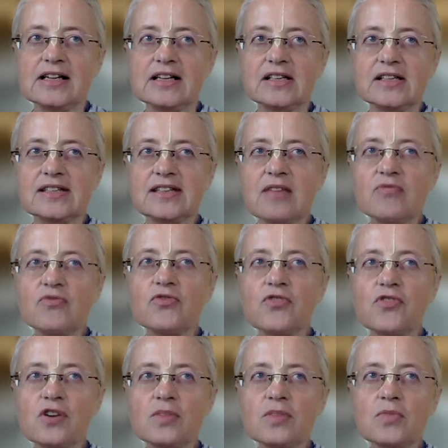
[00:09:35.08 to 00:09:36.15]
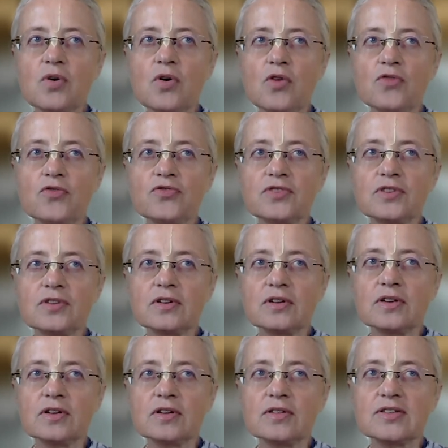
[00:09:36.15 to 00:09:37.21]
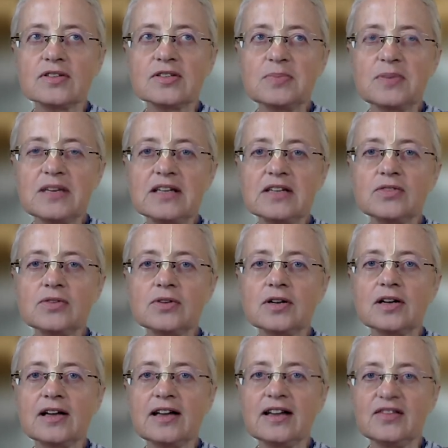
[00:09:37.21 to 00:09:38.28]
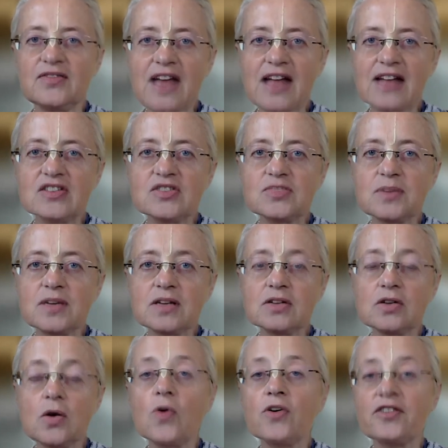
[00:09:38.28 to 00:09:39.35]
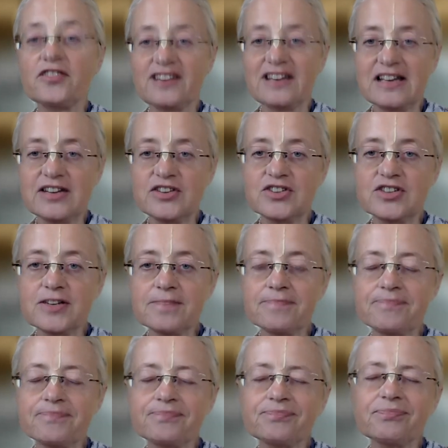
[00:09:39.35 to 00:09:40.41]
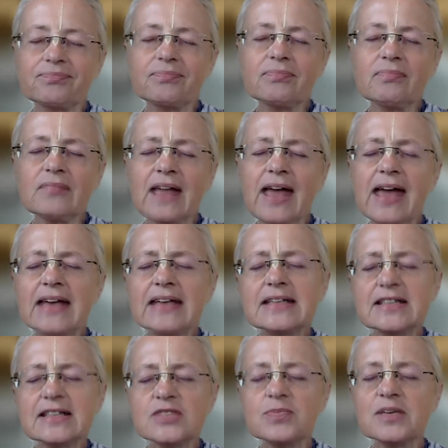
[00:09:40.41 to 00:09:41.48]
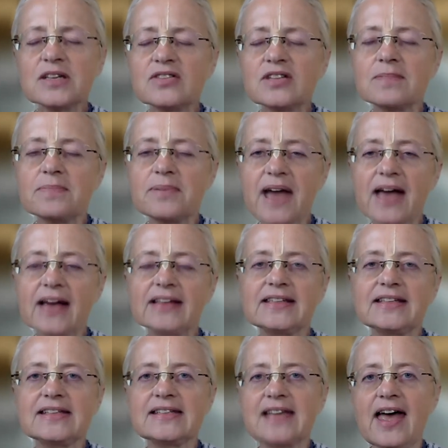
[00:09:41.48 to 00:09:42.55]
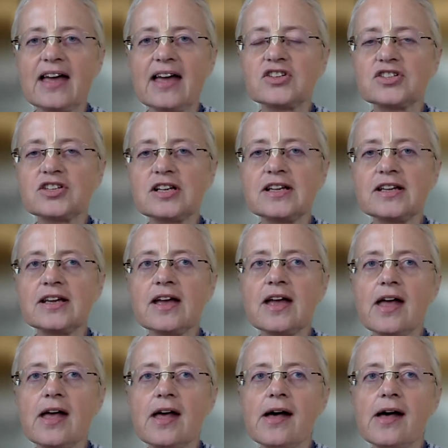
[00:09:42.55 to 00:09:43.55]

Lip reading: some form of spiritual advancement or religion. And this spiritual practice actually